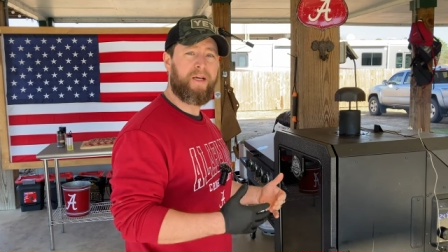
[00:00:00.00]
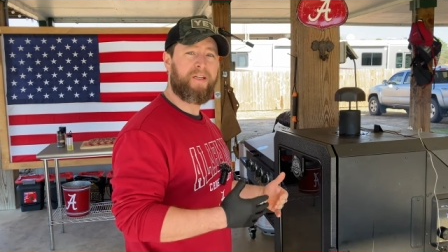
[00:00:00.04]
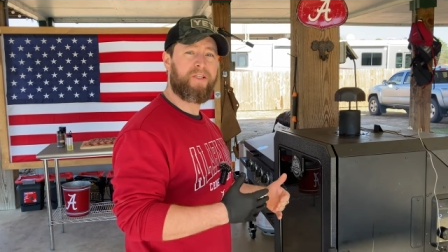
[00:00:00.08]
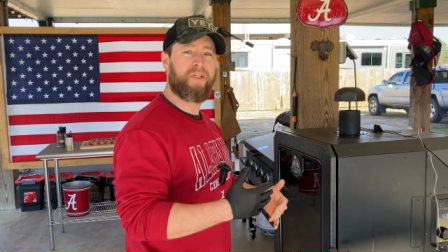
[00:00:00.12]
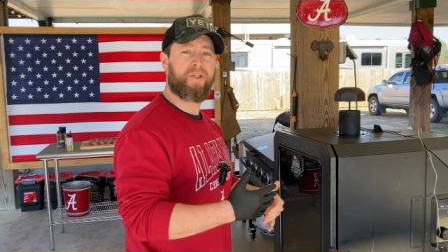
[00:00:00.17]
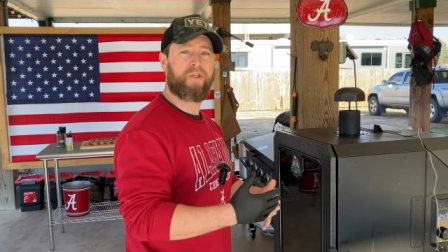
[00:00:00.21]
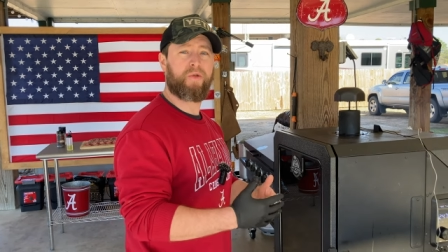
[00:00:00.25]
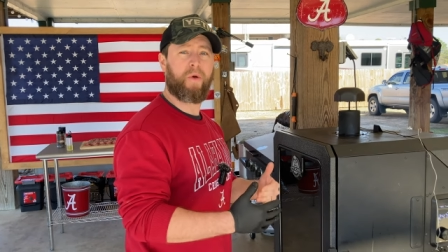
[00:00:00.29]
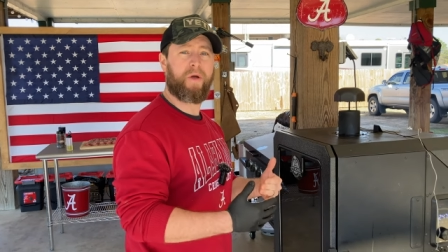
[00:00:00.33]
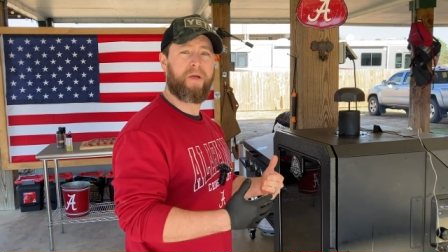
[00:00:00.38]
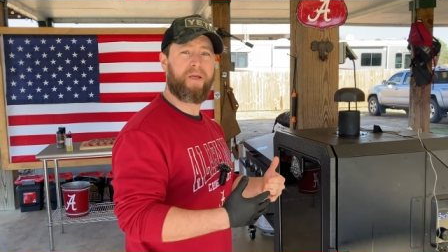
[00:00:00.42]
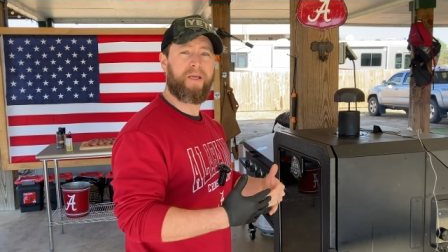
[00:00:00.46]

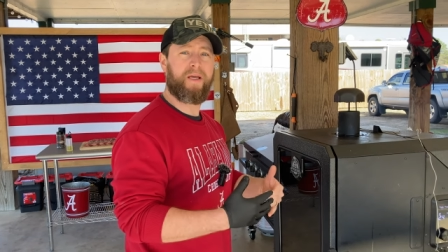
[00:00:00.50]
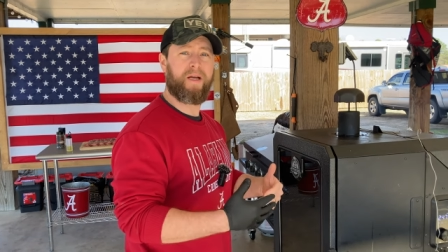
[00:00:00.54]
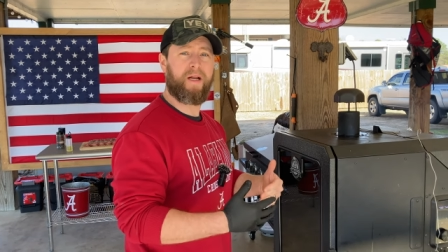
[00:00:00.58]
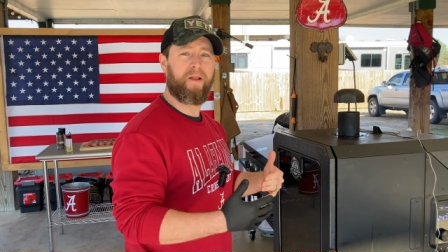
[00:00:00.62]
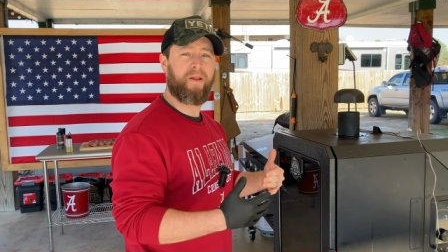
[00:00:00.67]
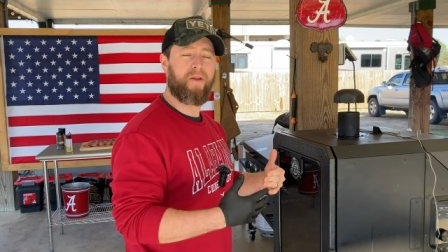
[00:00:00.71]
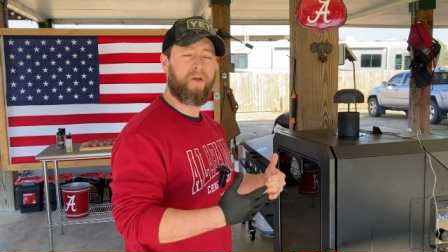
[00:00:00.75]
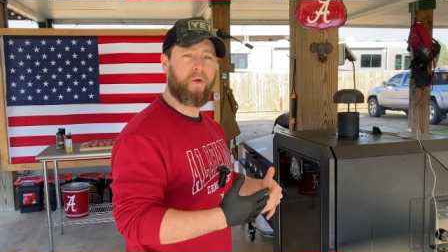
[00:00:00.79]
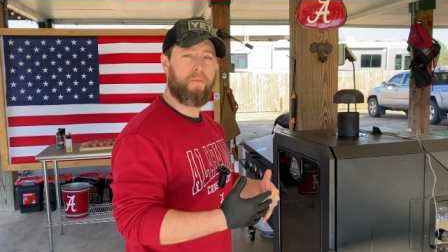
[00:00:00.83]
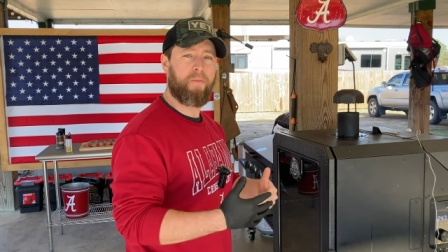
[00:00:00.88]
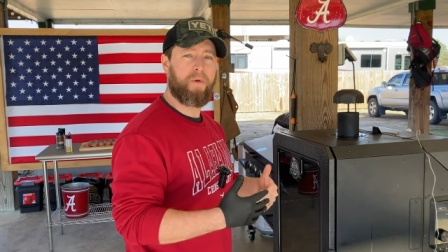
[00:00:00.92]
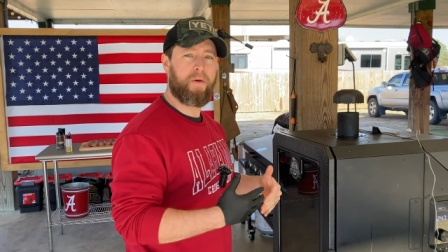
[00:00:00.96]
just so I can get a
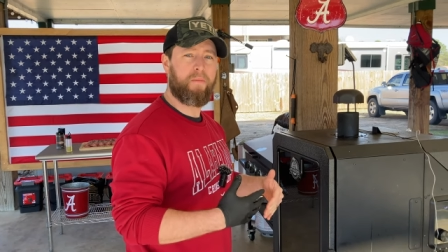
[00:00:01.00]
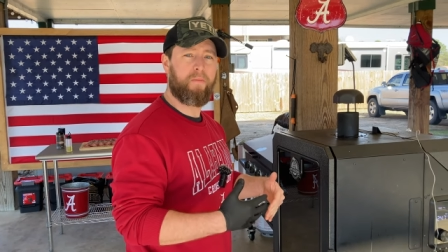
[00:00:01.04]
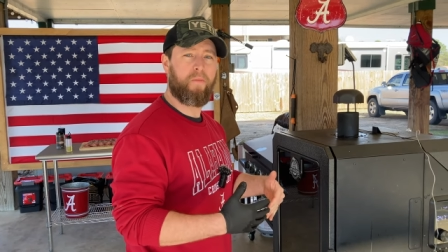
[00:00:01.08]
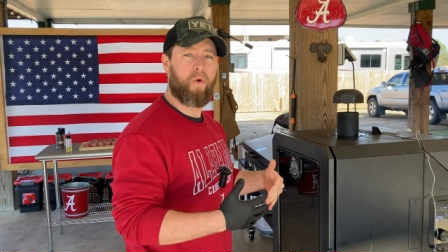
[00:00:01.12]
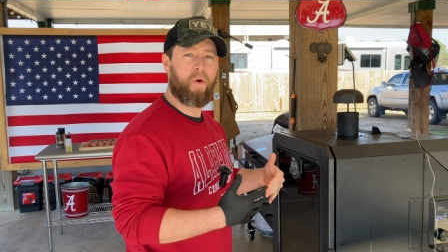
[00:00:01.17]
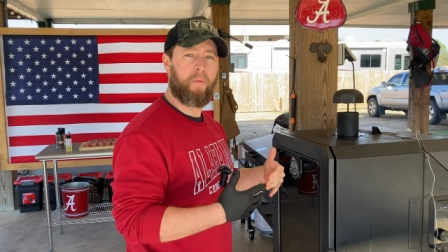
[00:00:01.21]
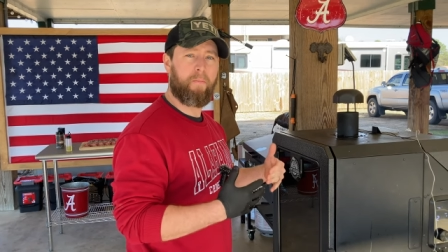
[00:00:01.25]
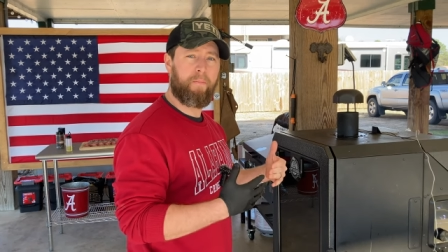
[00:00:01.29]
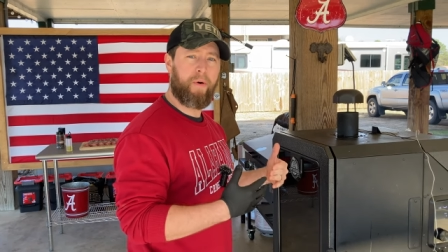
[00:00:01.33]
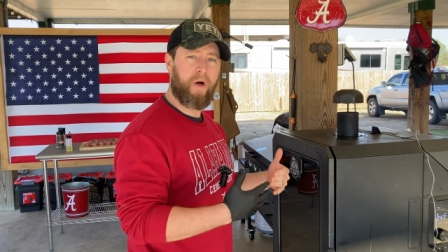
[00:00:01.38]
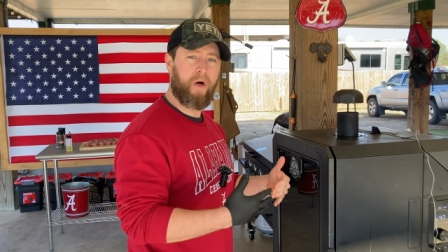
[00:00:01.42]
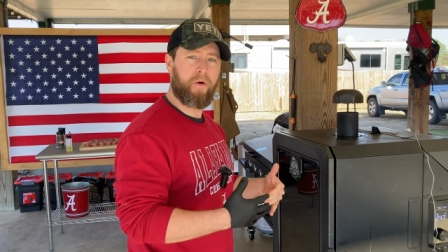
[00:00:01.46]
little bit
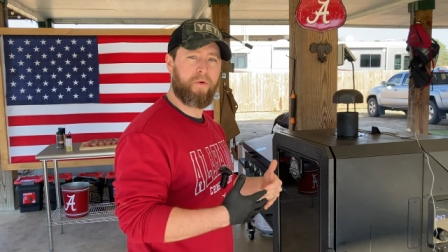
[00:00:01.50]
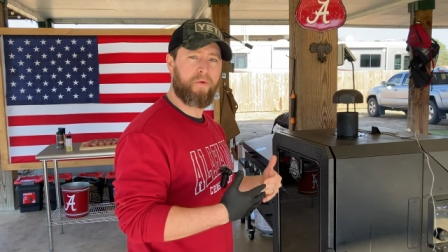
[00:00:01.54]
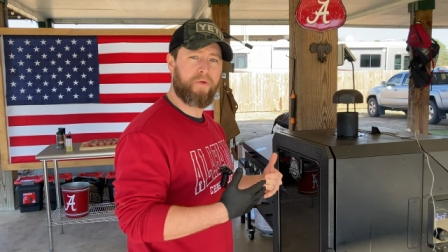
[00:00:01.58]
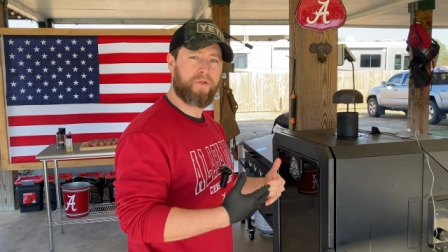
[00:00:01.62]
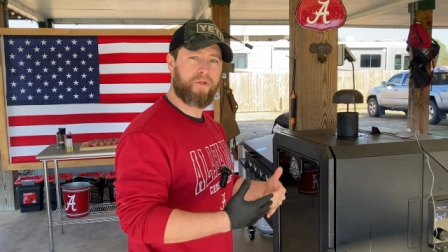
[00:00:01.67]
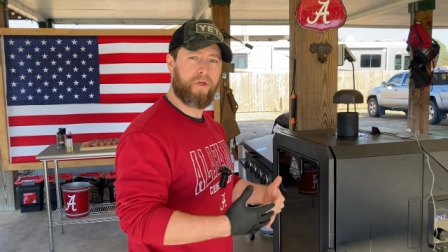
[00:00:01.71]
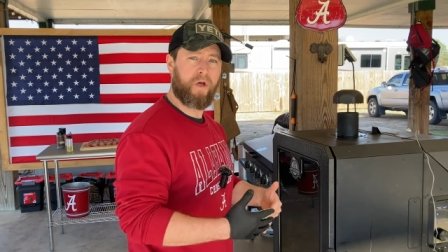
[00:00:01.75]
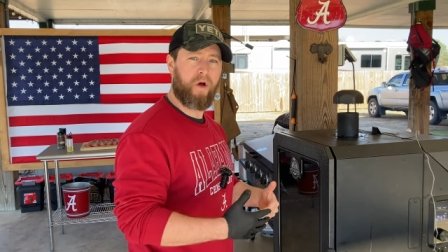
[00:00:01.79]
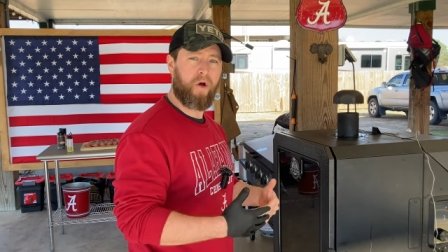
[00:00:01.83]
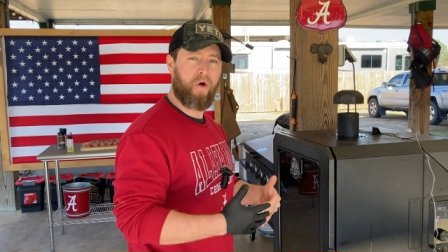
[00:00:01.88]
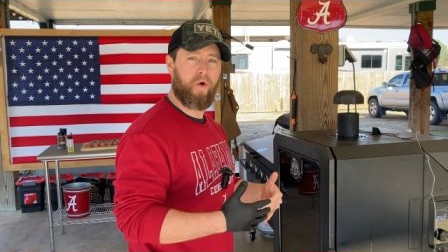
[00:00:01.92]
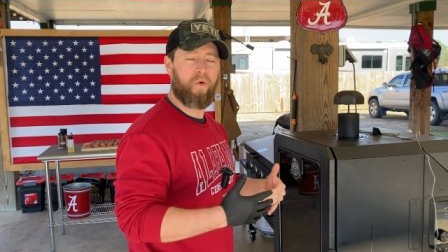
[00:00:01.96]
more post
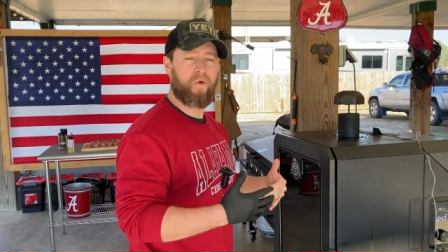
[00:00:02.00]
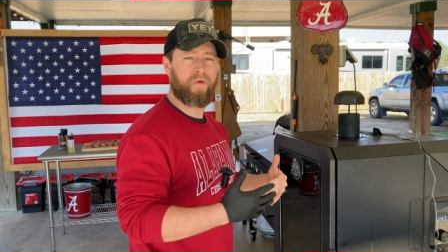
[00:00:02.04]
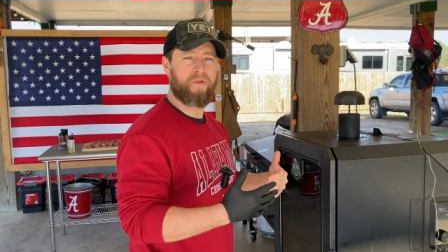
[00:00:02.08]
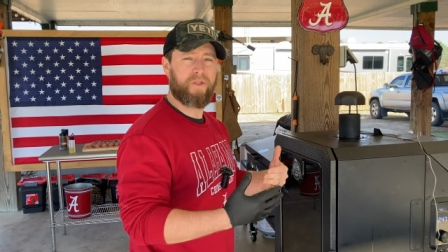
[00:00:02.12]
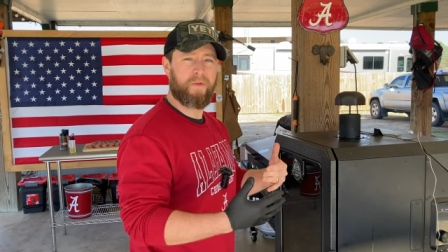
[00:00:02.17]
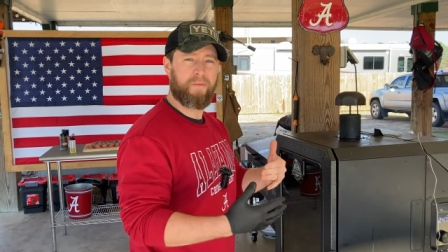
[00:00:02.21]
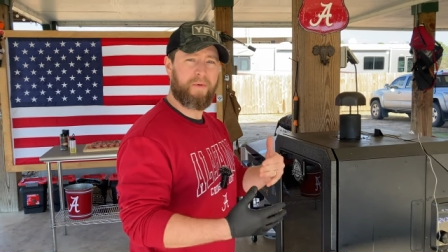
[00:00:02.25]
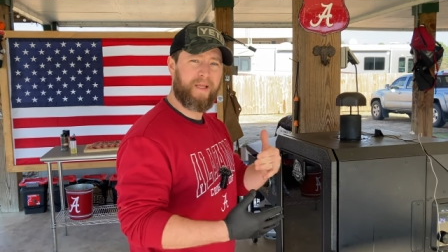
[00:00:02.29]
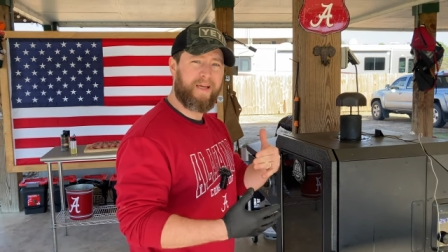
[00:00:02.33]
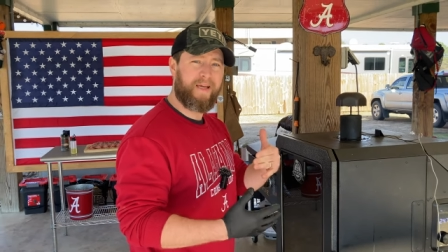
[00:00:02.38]
oak, some of